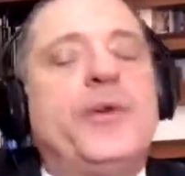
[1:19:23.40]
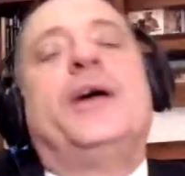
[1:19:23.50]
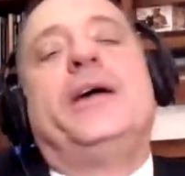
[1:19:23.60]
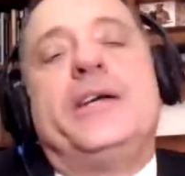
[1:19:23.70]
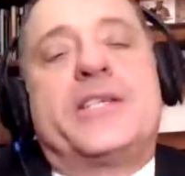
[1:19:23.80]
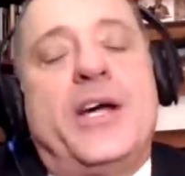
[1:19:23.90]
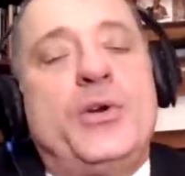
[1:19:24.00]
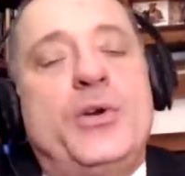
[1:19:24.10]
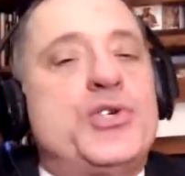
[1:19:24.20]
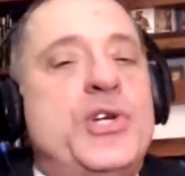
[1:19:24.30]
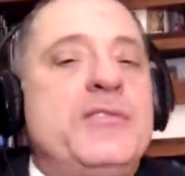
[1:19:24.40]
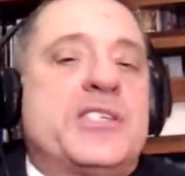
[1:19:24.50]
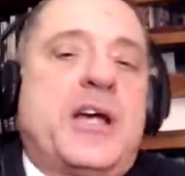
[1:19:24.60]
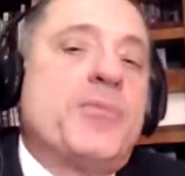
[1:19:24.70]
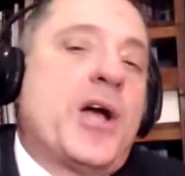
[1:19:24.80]
is going to achieve
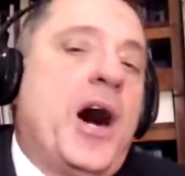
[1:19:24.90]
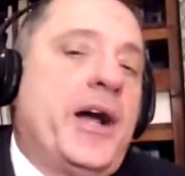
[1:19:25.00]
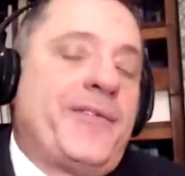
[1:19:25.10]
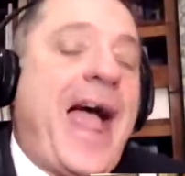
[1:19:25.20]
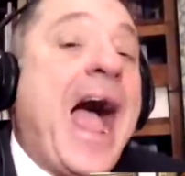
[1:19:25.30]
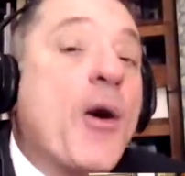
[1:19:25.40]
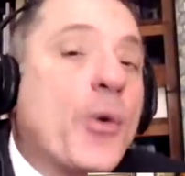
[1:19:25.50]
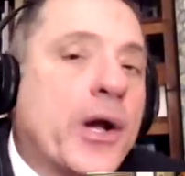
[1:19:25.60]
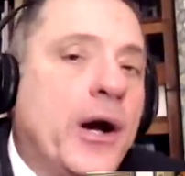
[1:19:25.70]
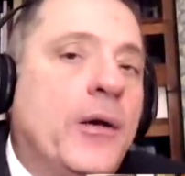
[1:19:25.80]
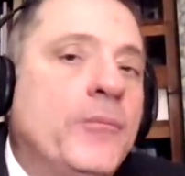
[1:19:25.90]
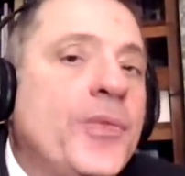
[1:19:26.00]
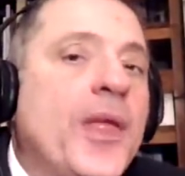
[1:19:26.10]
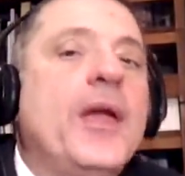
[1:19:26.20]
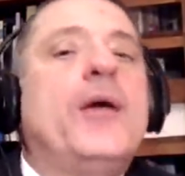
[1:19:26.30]
some kind of outcome
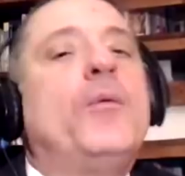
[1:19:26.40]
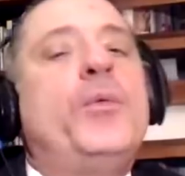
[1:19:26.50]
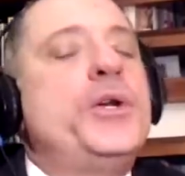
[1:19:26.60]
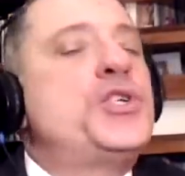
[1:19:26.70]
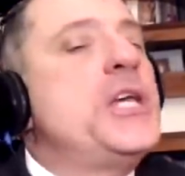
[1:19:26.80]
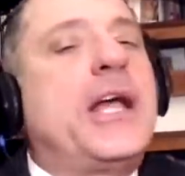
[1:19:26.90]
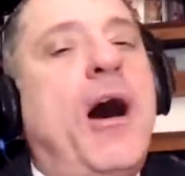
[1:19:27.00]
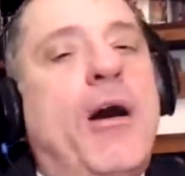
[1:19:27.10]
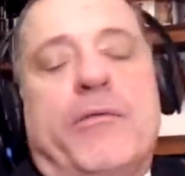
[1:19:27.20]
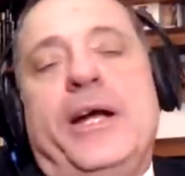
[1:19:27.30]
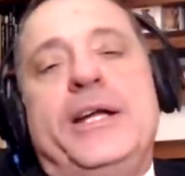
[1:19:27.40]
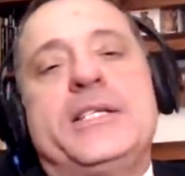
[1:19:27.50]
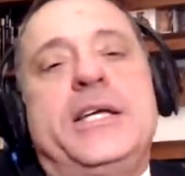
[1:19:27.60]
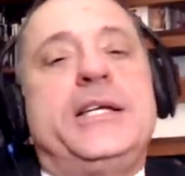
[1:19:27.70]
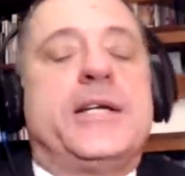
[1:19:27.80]
which he can't really
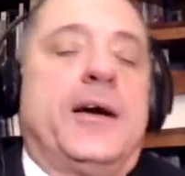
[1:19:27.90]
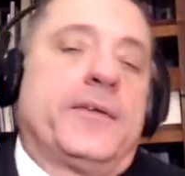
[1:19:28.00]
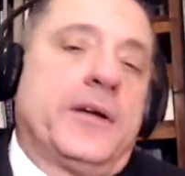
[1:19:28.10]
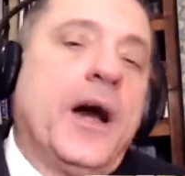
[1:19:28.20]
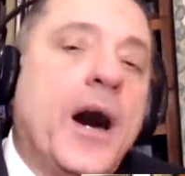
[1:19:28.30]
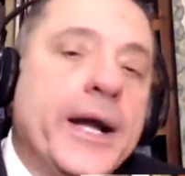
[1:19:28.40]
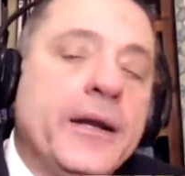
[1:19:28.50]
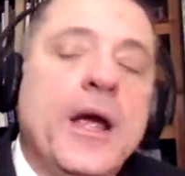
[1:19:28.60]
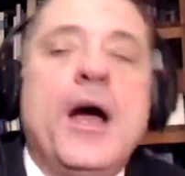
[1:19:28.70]
see down the line.